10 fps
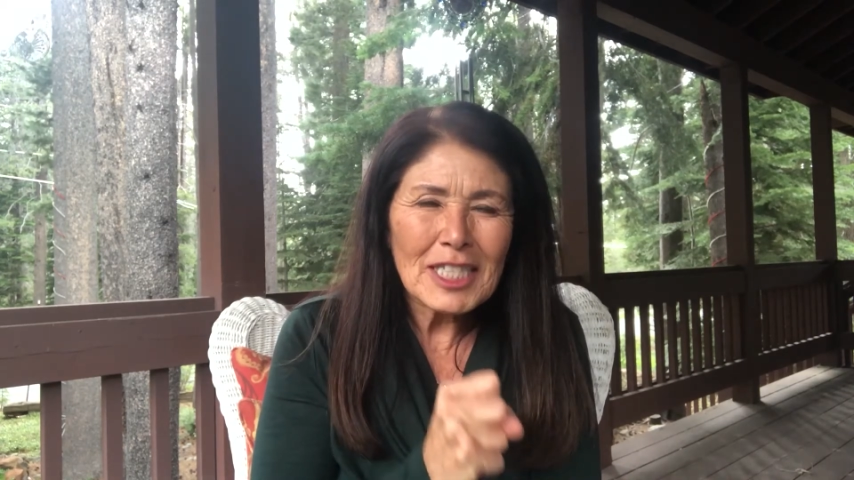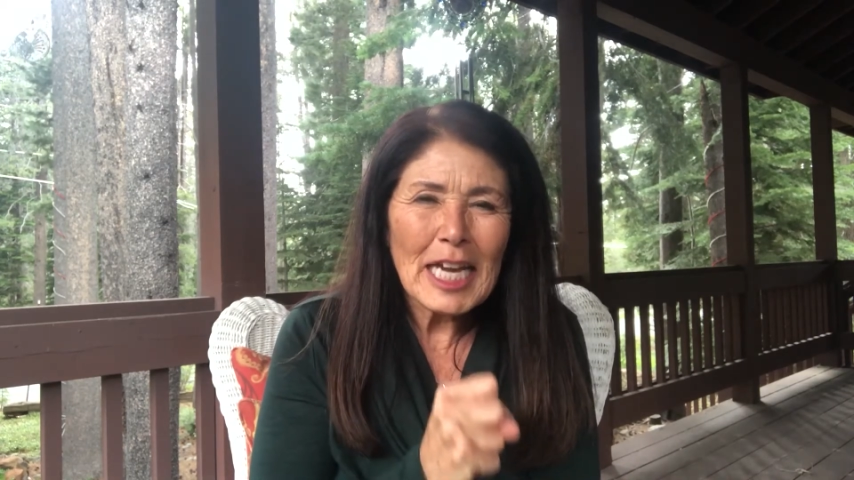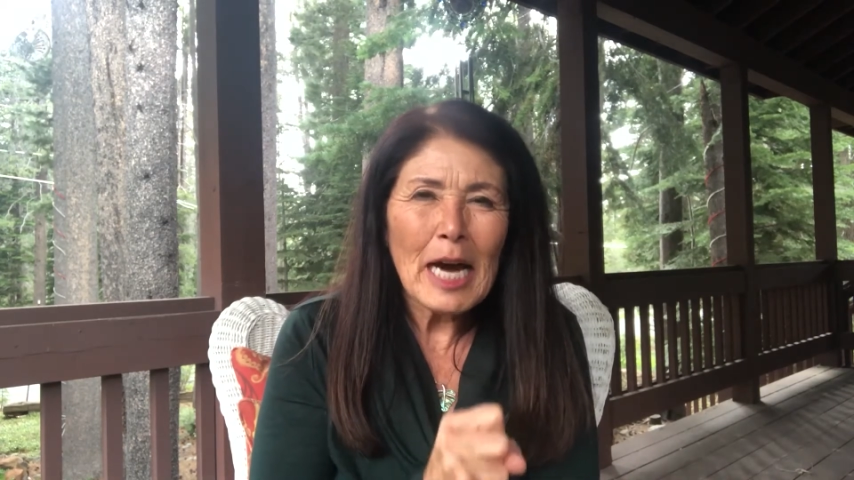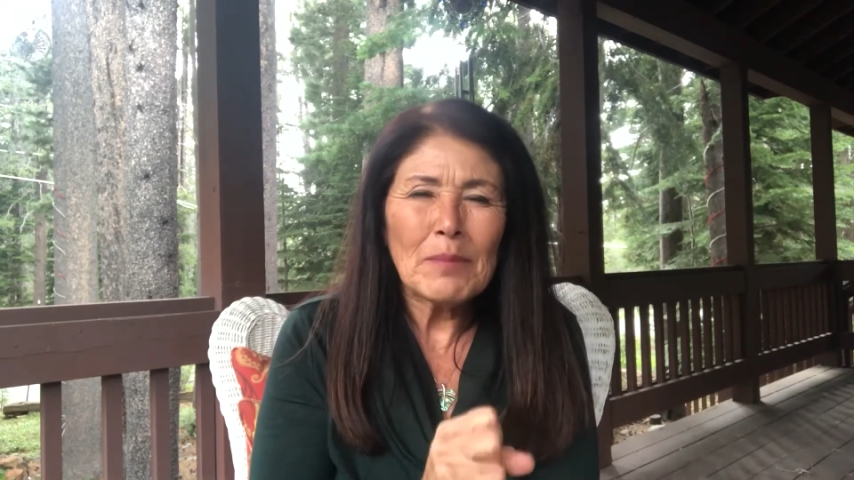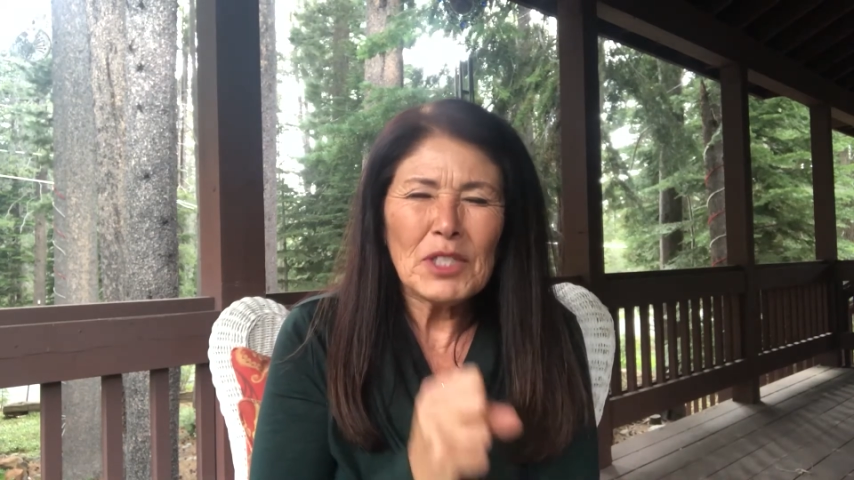
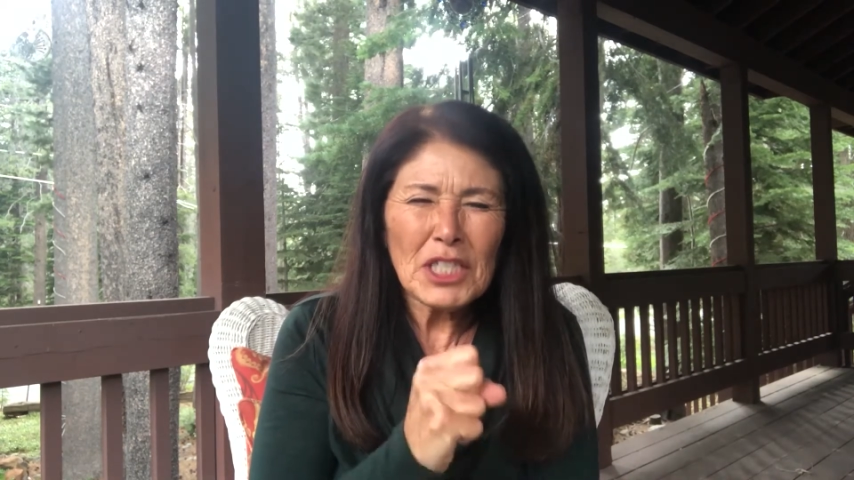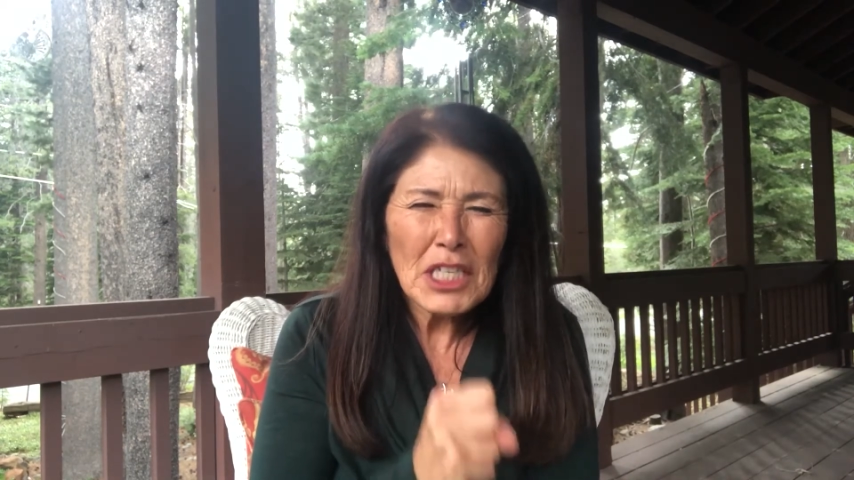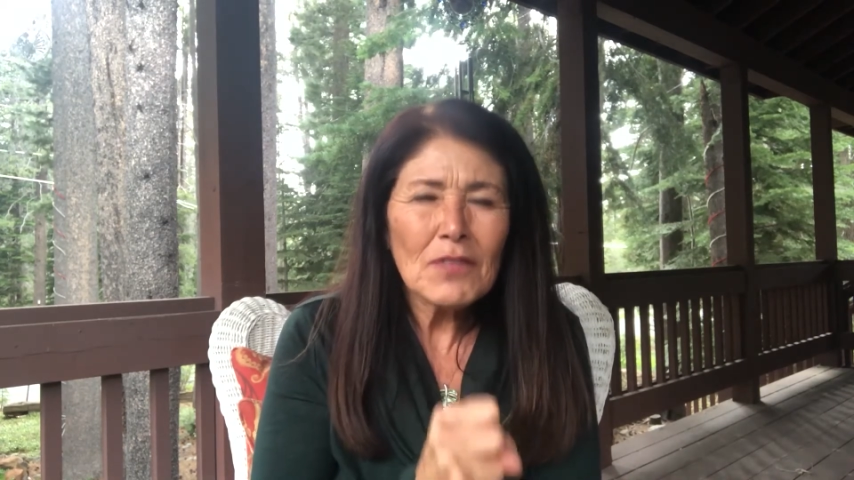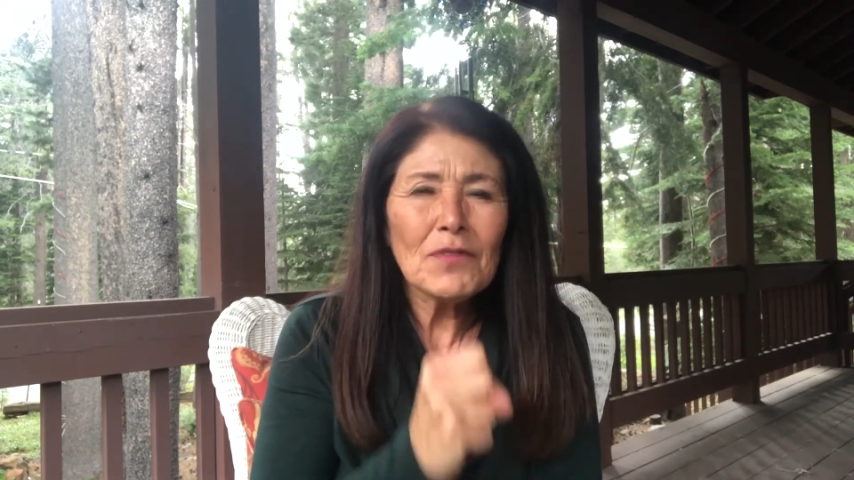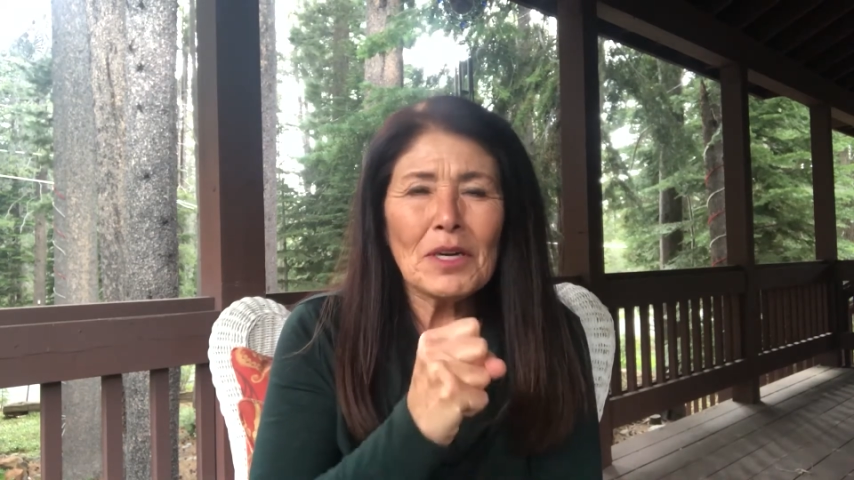tap
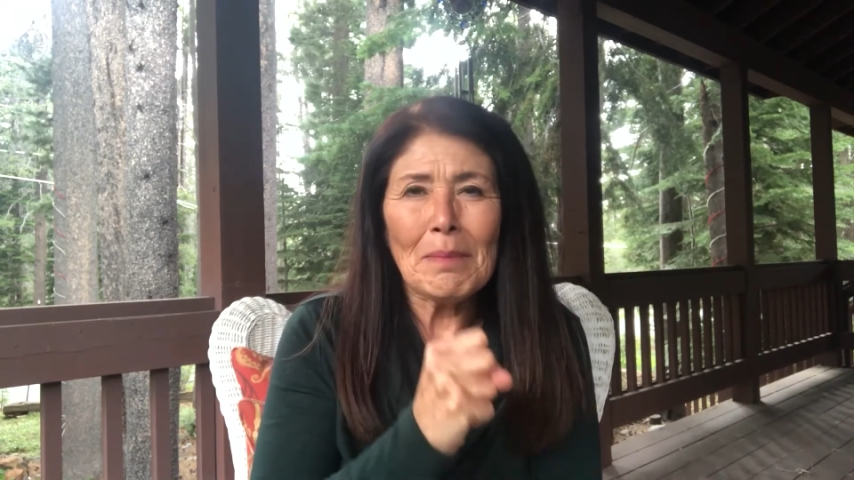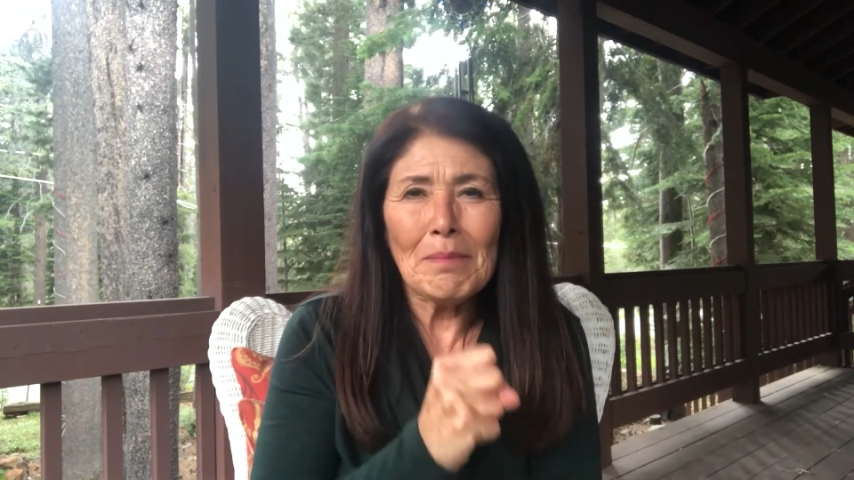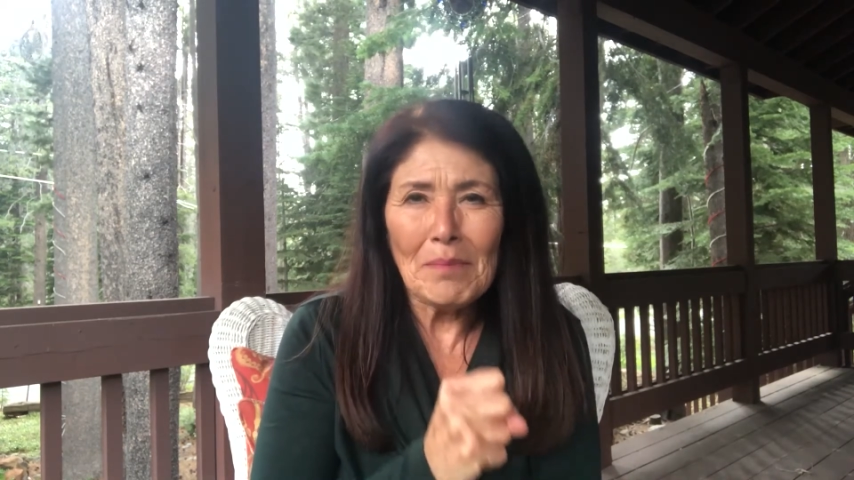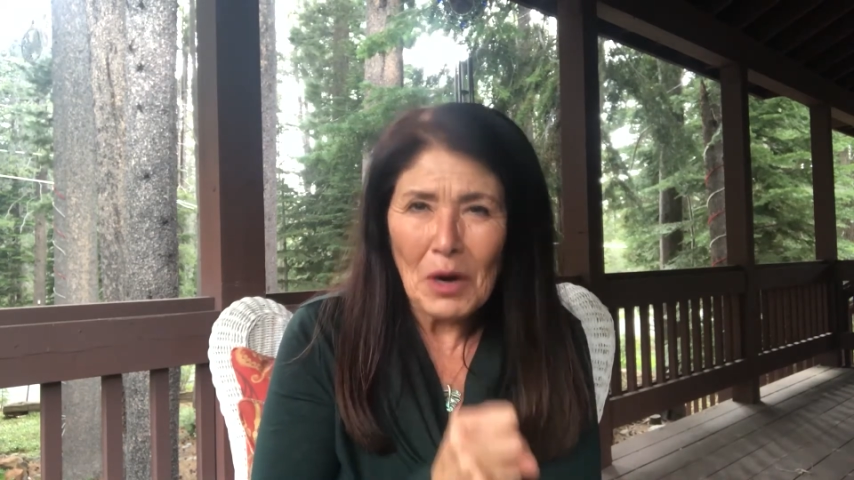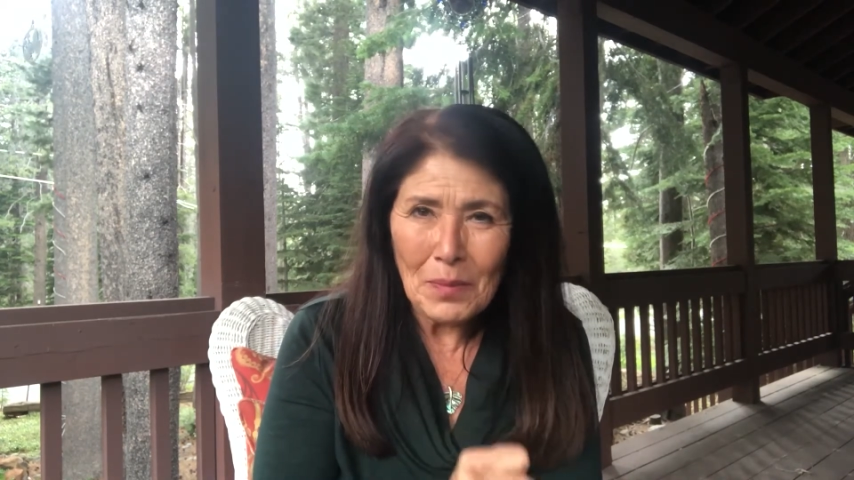just for a
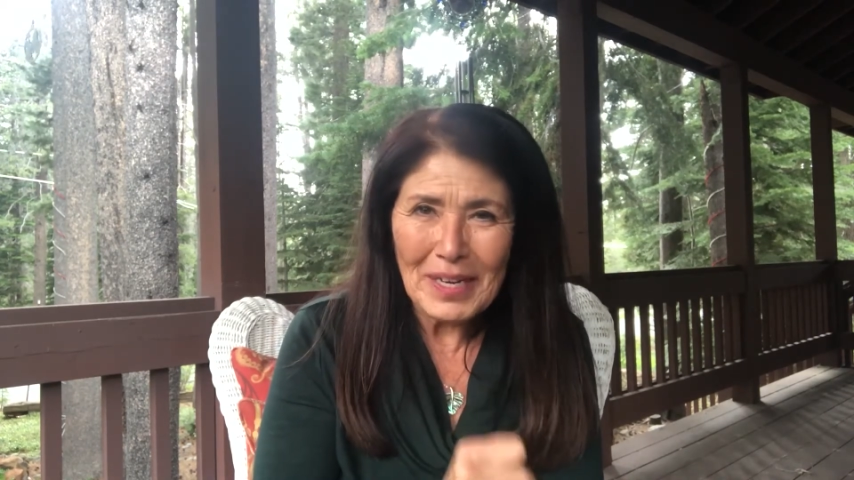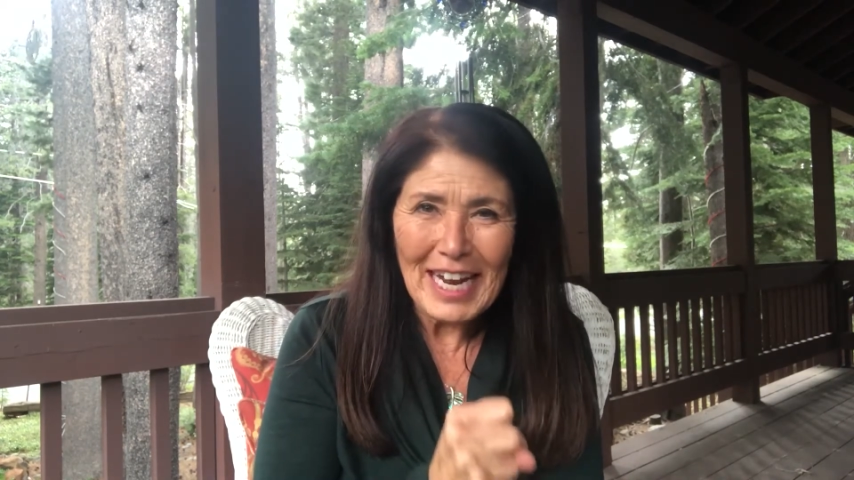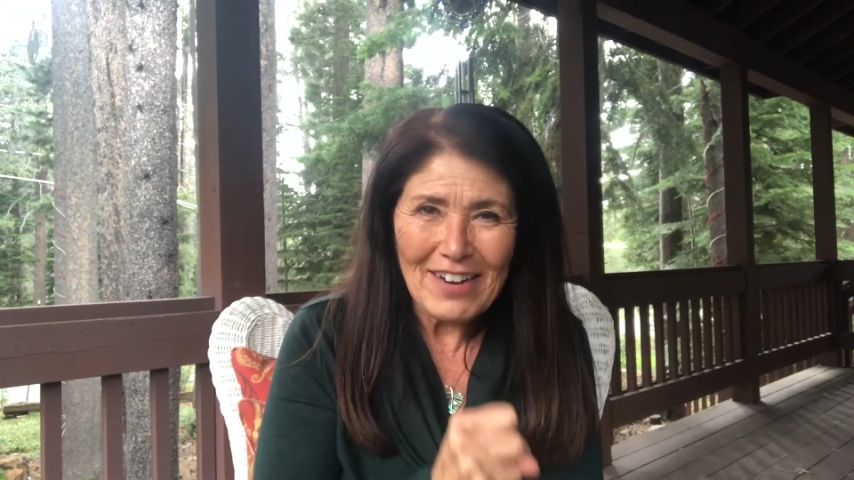moment